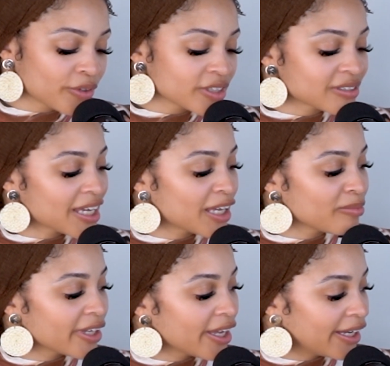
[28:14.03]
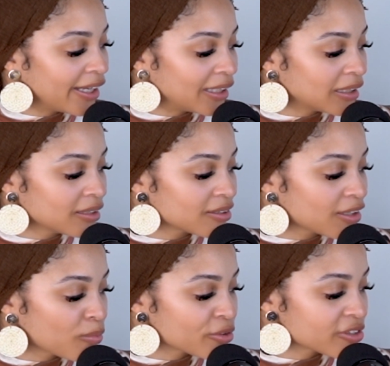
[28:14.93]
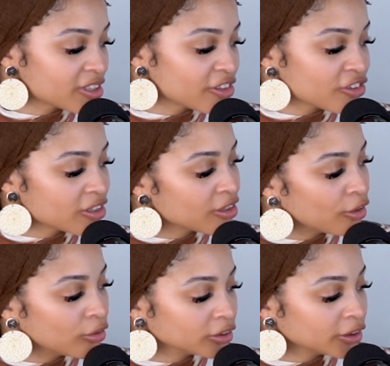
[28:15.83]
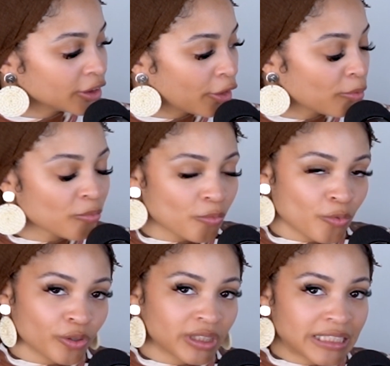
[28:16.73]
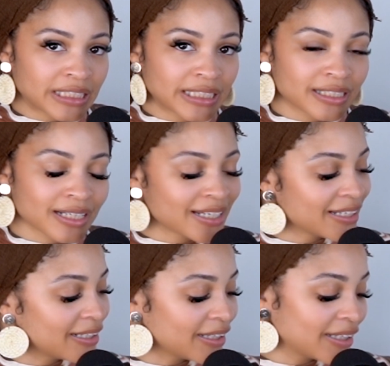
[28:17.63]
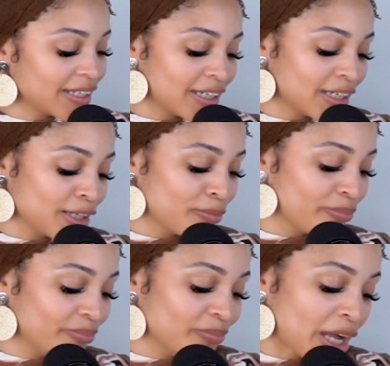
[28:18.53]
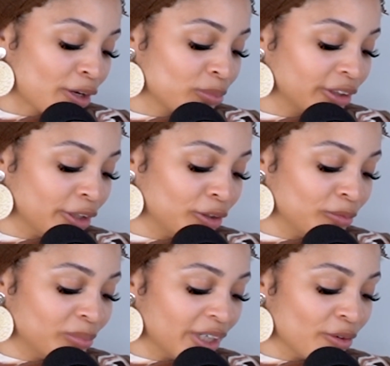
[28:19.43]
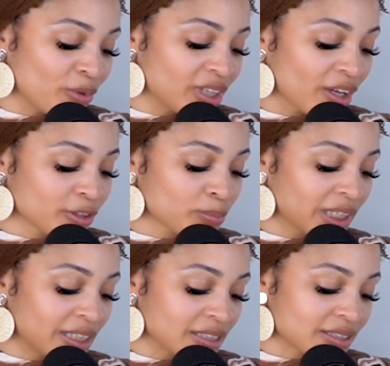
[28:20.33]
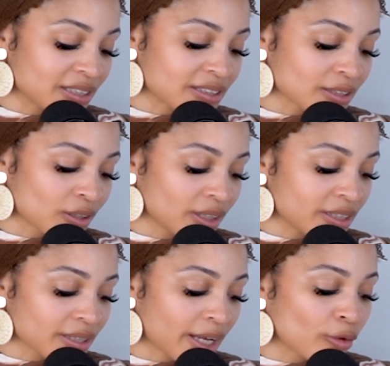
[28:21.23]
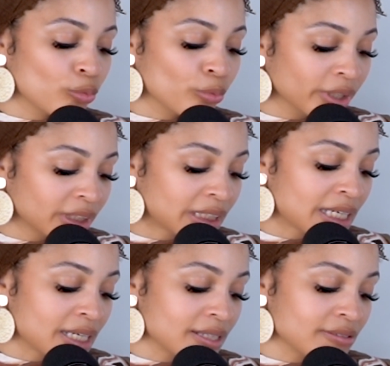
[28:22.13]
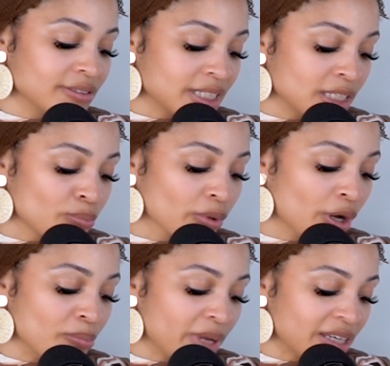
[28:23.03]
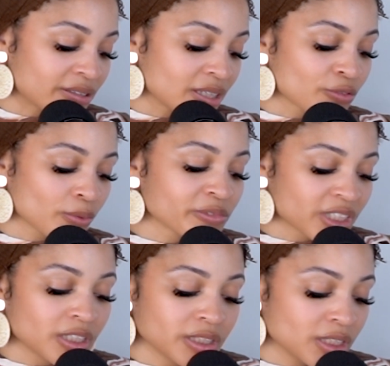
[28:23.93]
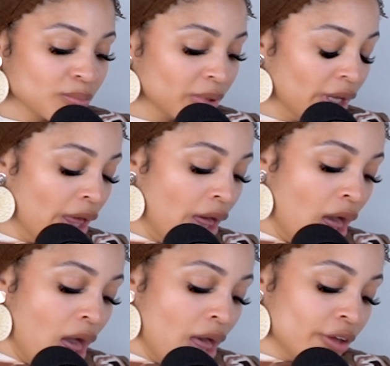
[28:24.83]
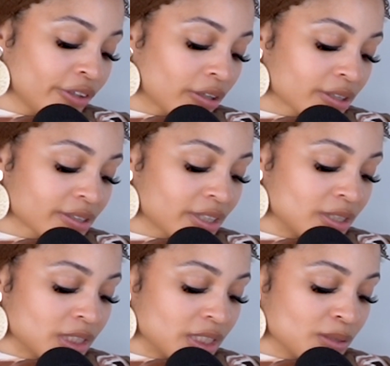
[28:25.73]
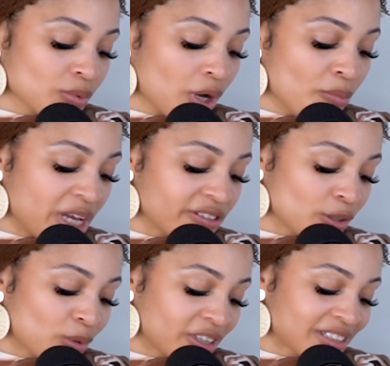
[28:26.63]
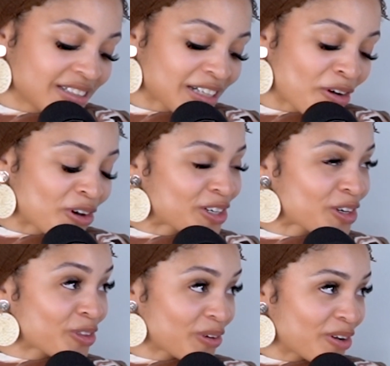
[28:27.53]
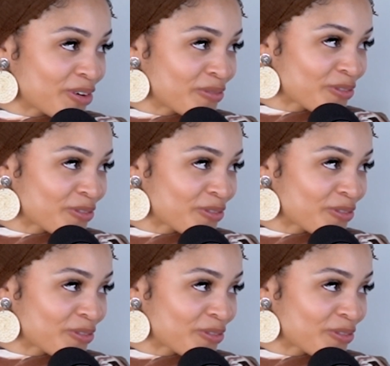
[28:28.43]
this game, the Anne Couples Edition, long term, we'll link it in the bio below. But we love to play this. It's like really deep, amazing. It's from Skin Deep. Shout out to Skin Deep. Amazing questions, and I want to do 3 of them